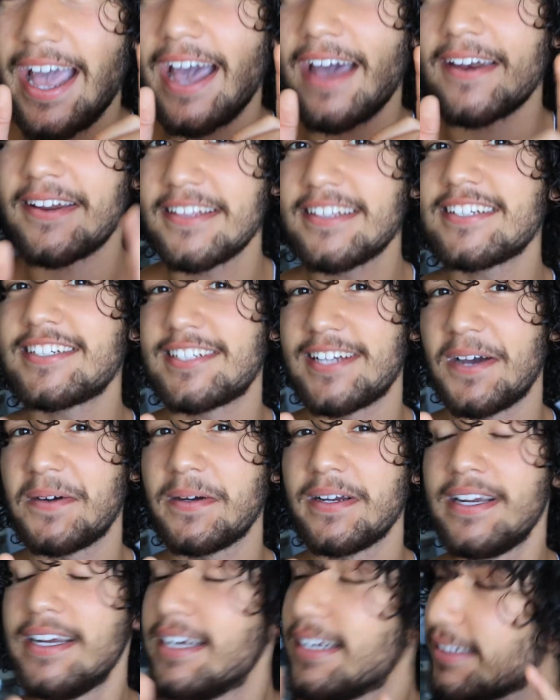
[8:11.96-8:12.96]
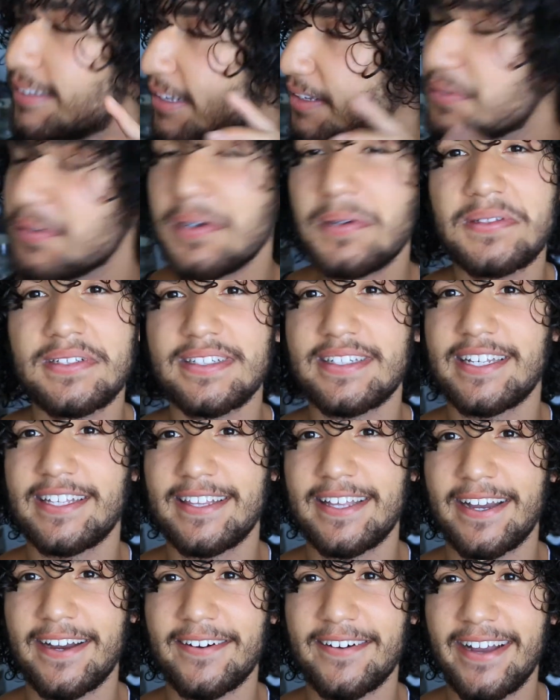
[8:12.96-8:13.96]
out of the shower. That's why I was laying
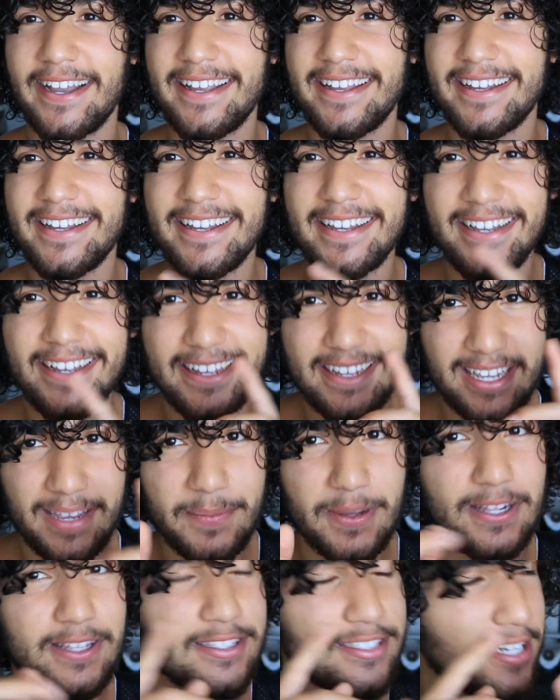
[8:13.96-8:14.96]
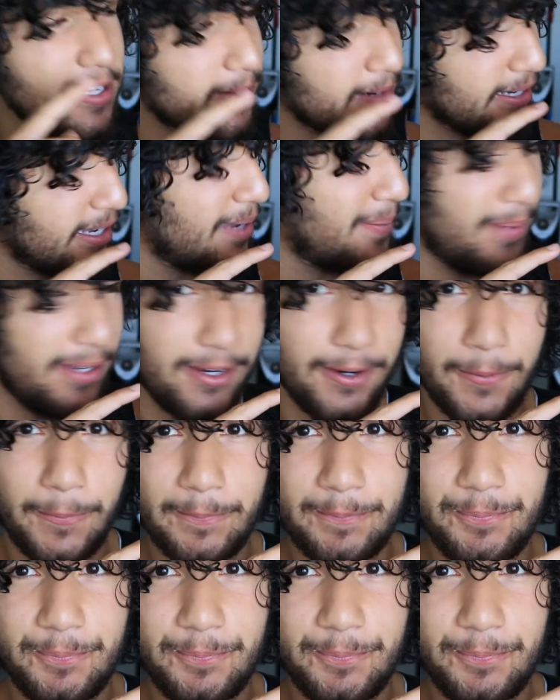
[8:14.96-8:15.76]
there, right? Came out of the shower, I came here.